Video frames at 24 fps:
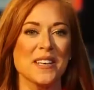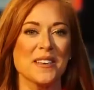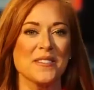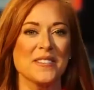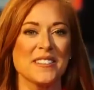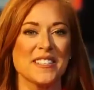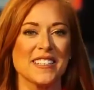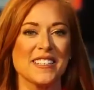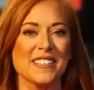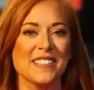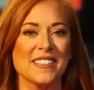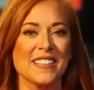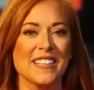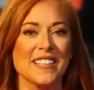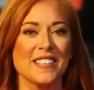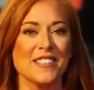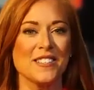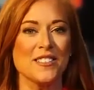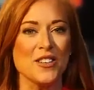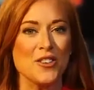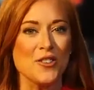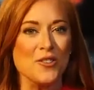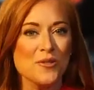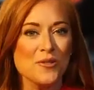of signaling
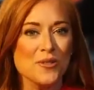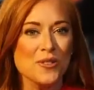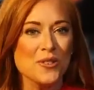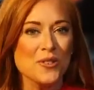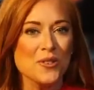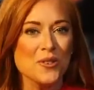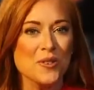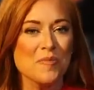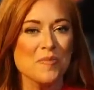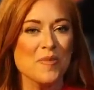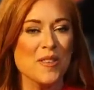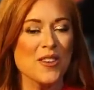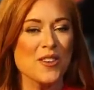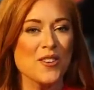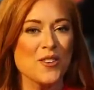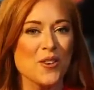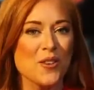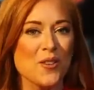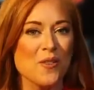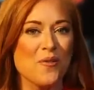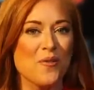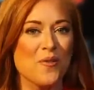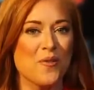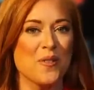YouTube that
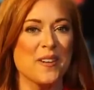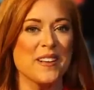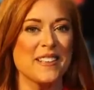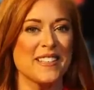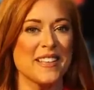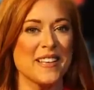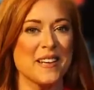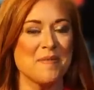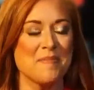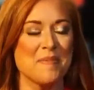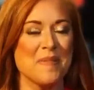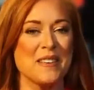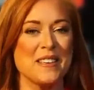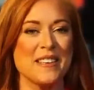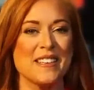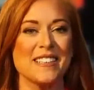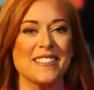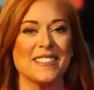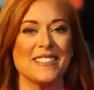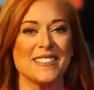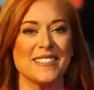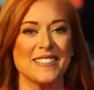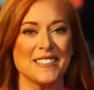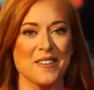your voice and opinion
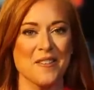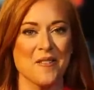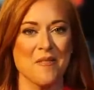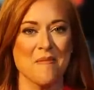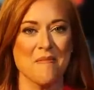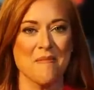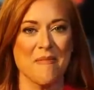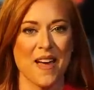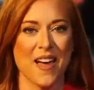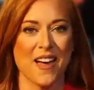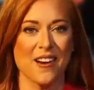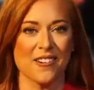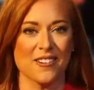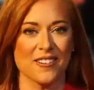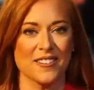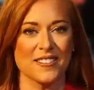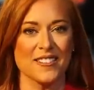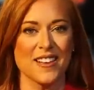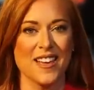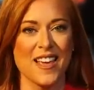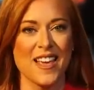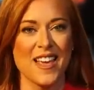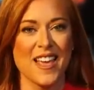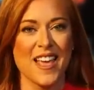still matters.
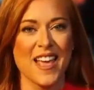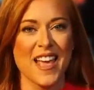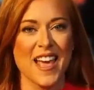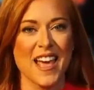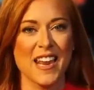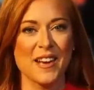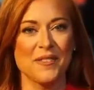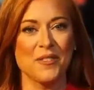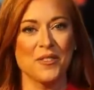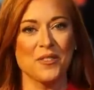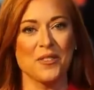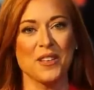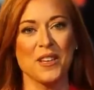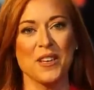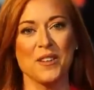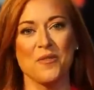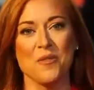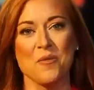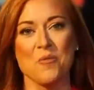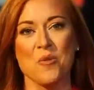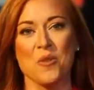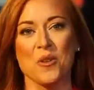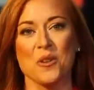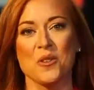And if you're looking
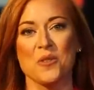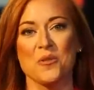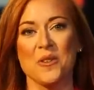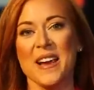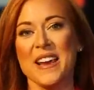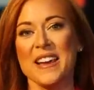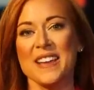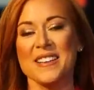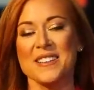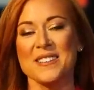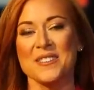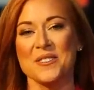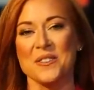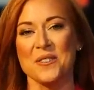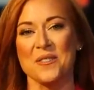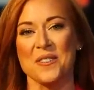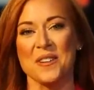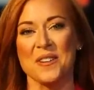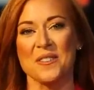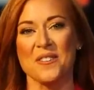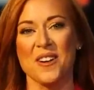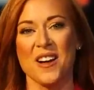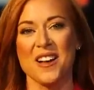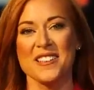for more great
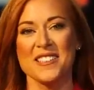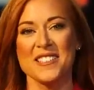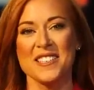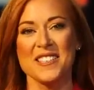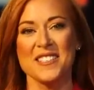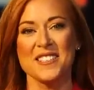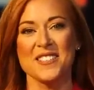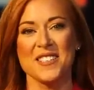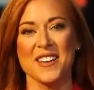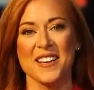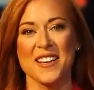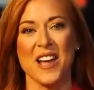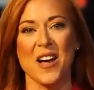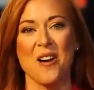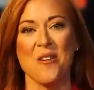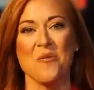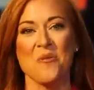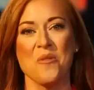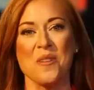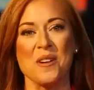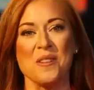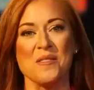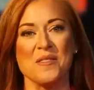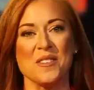conservative content, check out
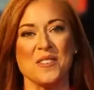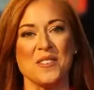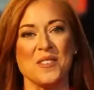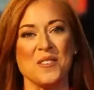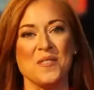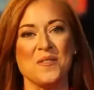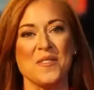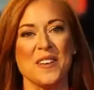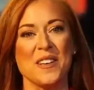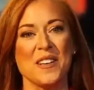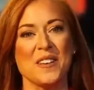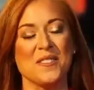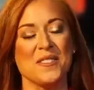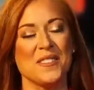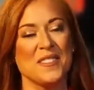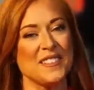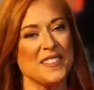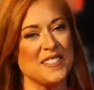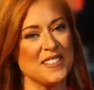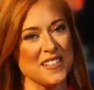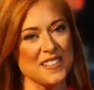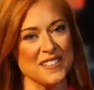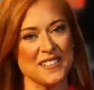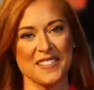one of the two videos
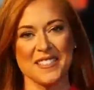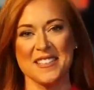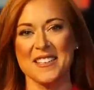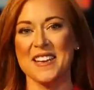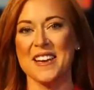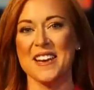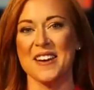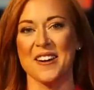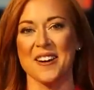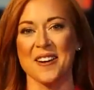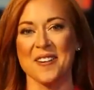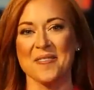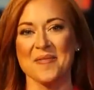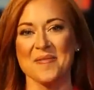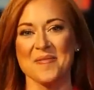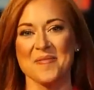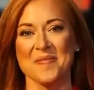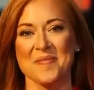suggested here.